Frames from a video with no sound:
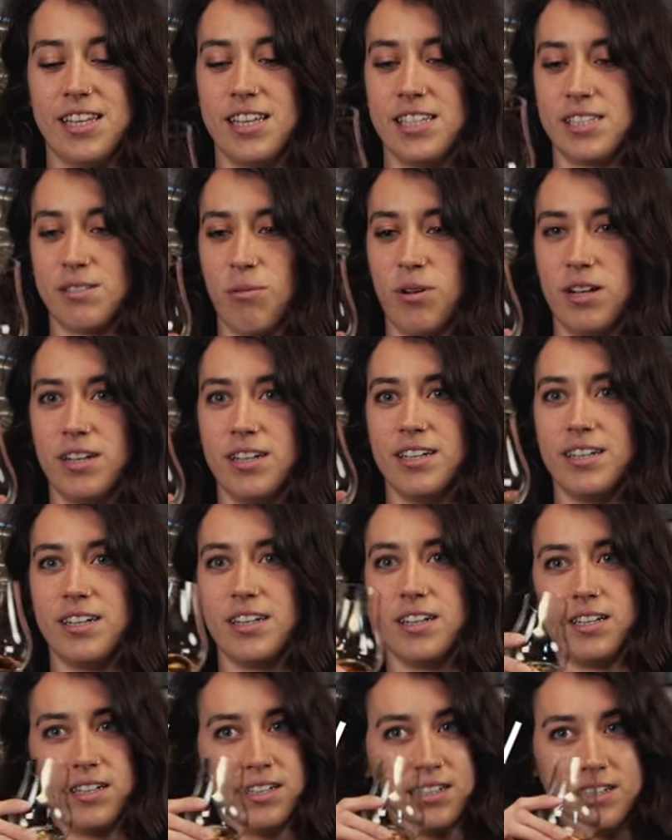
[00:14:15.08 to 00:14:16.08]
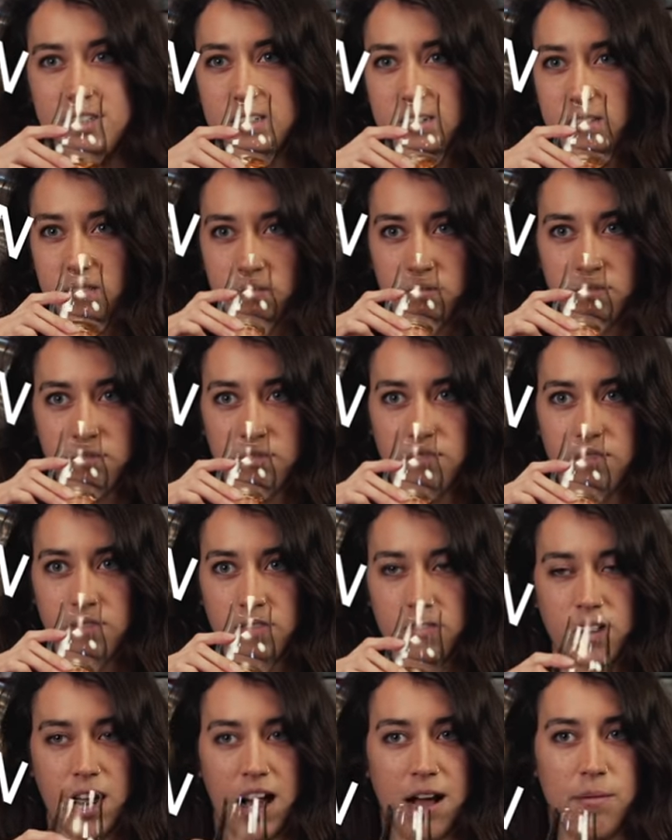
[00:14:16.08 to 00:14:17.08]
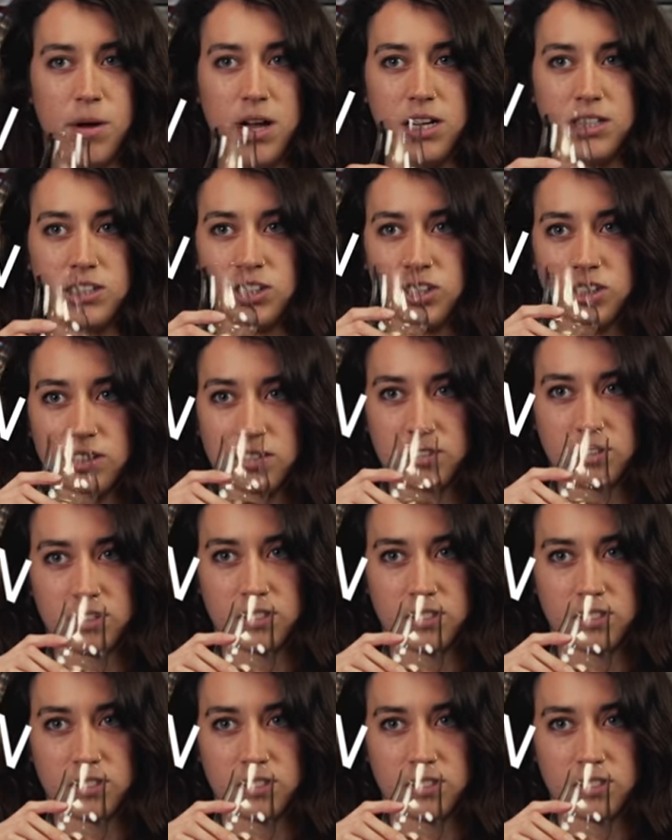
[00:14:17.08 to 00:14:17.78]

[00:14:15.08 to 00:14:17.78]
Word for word: This one, not much.